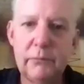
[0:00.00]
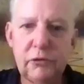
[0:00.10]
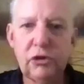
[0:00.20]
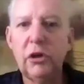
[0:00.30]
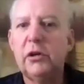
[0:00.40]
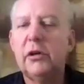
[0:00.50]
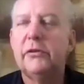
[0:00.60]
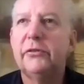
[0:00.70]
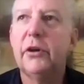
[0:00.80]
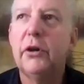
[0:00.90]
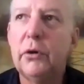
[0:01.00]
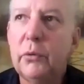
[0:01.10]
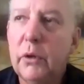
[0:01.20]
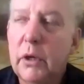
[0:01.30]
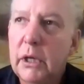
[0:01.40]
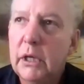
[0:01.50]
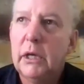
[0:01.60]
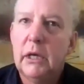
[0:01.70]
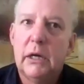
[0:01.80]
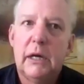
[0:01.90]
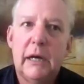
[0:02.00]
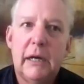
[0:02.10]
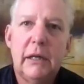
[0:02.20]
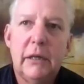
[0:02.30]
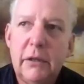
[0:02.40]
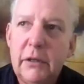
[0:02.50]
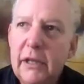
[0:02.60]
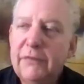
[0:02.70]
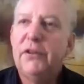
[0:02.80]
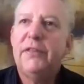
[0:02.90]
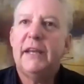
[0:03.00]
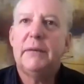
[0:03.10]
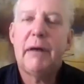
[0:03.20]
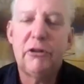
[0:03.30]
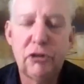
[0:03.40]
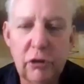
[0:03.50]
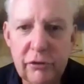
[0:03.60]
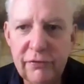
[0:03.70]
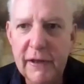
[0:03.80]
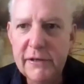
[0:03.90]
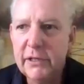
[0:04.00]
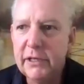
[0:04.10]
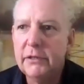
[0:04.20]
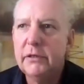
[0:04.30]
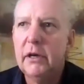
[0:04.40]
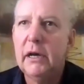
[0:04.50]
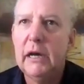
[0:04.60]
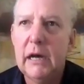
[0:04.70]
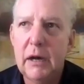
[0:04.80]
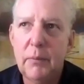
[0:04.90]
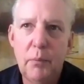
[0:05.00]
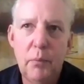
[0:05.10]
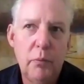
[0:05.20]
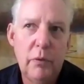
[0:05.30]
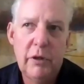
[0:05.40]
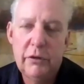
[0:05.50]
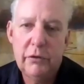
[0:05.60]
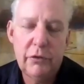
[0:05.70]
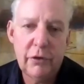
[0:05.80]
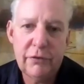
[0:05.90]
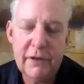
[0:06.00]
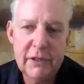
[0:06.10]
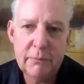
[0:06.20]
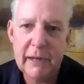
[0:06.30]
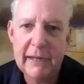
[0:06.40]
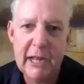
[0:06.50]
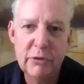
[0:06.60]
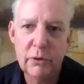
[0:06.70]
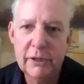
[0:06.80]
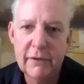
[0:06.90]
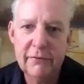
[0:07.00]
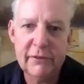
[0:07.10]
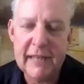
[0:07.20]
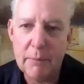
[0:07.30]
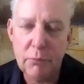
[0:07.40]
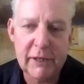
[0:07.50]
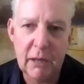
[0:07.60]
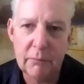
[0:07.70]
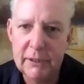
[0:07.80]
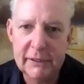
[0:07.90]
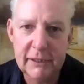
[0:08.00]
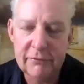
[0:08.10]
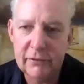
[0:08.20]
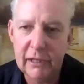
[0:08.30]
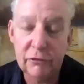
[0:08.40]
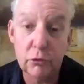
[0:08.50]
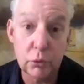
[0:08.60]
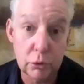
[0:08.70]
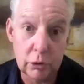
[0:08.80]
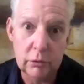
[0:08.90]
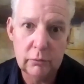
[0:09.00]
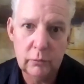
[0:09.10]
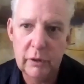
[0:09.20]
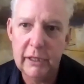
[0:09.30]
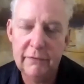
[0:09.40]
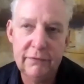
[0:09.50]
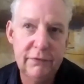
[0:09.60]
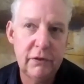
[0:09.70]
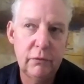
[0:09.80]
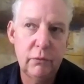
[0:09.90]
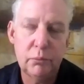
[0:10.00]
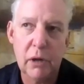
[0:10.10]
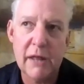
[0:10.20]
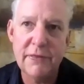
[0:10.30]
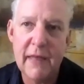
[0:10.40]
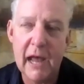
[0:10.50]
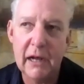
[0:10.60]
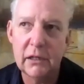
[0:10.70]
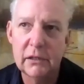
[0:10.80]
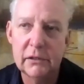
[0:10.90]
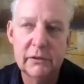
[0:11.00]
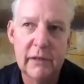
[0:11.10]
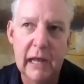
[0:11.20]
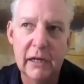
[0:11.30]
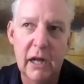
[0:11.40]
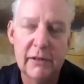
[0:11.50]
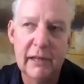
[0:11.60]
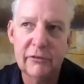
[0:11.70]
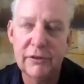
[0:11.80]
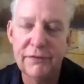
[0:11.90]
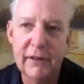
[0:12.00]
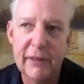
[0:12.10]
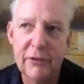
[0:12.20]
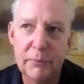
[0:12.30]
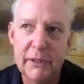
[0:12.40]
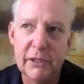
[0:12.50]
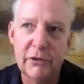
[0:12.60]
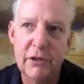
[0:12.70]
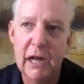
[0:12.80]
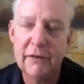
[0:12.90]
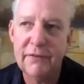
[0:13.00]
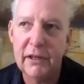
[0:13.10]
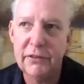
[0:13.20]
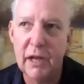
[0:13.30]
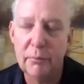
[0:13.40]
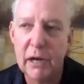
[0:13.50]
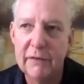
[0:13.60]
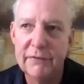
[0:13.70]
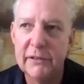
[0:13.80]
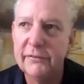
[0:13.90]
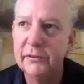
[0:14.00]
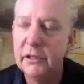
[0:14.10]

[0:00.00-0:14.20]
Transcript: Sure. So, uh, if you think about church funding, they're funded by annual gifts and capital campaign gifts as a rule. And if you broaden that context of philanthropy into non-faith nonprofits,